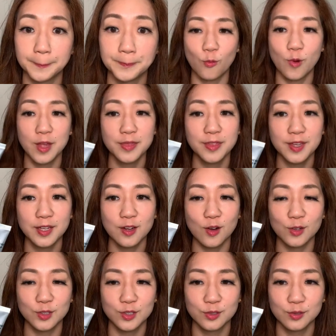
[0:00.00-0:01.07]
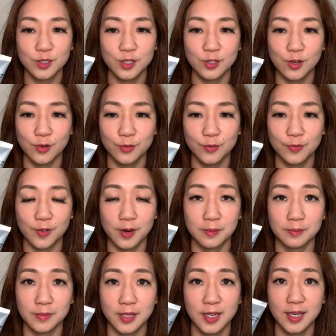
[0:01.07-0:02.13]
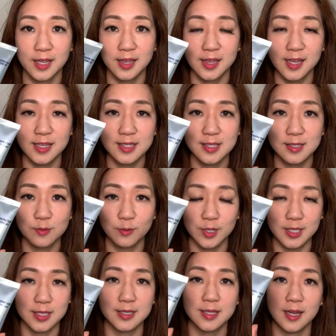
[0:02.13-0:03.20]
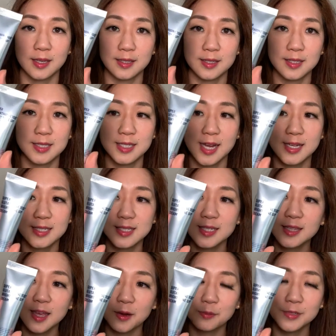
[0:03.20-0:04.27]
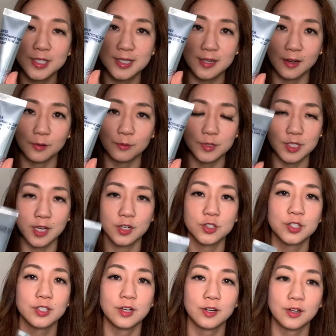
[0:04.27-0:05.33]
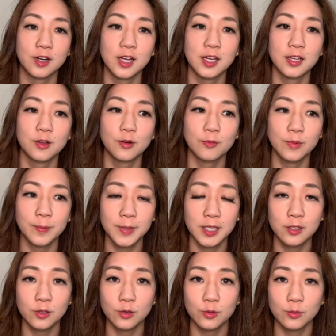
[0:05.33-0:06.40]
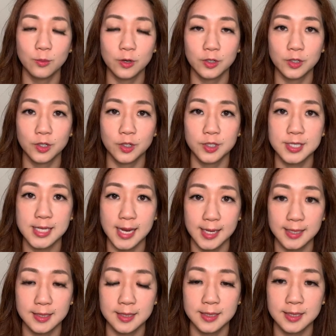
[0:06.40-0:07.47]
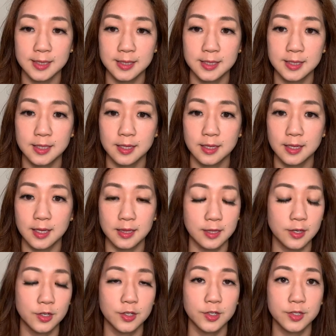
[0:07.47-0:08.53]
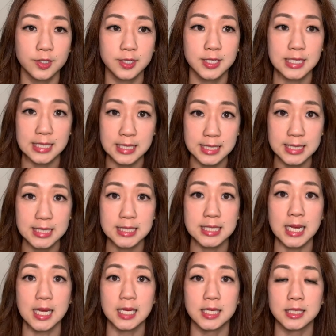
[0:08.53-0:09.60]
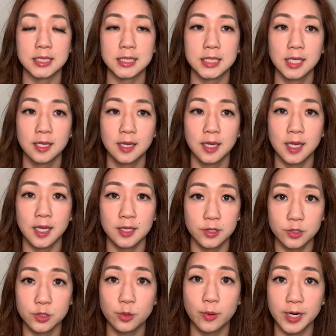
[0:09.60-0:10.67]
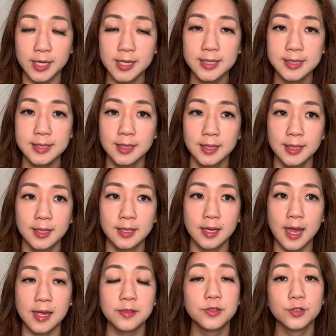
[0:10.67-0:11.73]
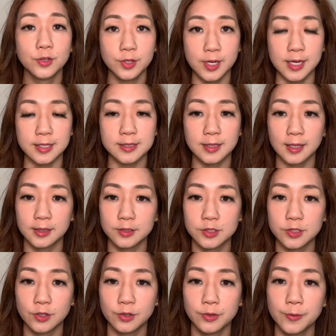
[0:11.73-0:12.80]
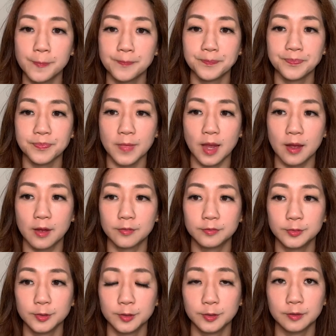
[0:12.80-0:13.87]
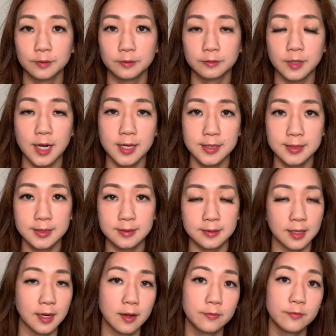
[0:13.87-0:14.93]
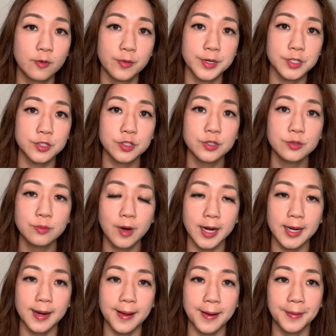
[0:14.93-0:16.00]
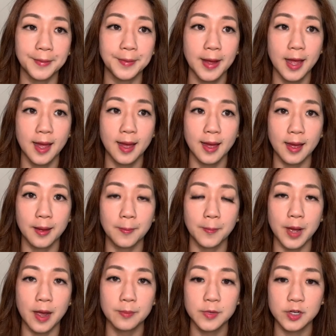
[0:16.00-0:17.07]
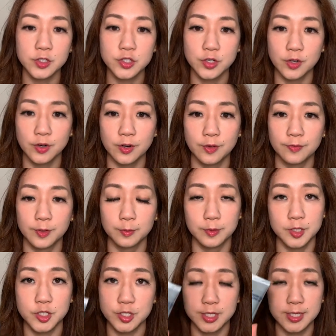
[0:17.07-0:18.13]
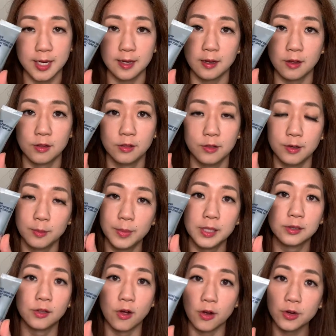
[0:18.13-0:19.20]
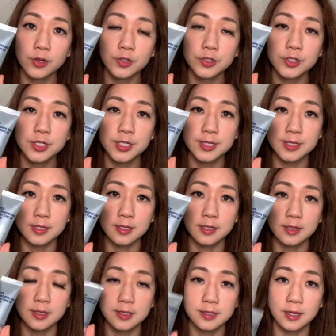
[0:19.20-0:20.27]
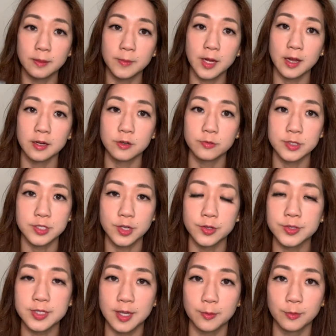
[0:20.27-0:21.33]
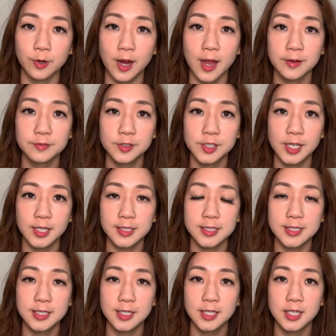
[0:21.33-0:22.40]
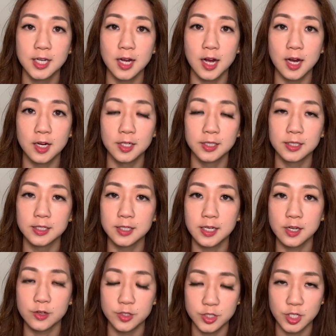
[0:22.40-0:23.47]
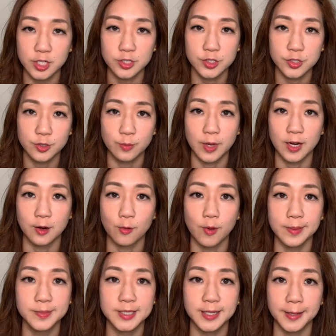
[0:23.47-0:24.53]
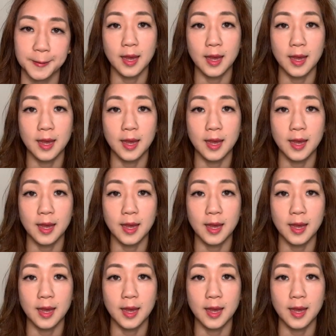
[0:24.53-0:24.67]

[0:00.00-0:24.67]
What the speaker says: One thing also to note from this was is that the testing that was done was actually on women who were 10 in their teens and in their 20s and 30s. And so for us, like I'm 42 right now, I'm not sure if it would just take a little bit longer to see the same kind of results that were advertised on the Neogen Surmedic website.